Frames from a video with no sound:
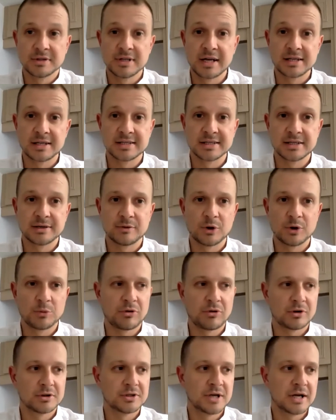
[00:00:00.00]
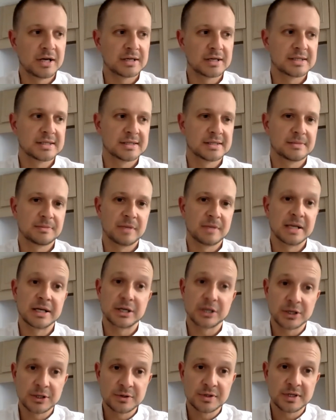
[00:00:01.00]
net zero projects,
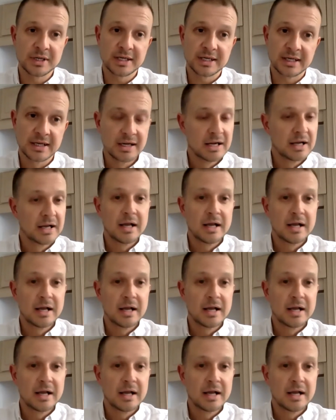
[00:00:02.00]
including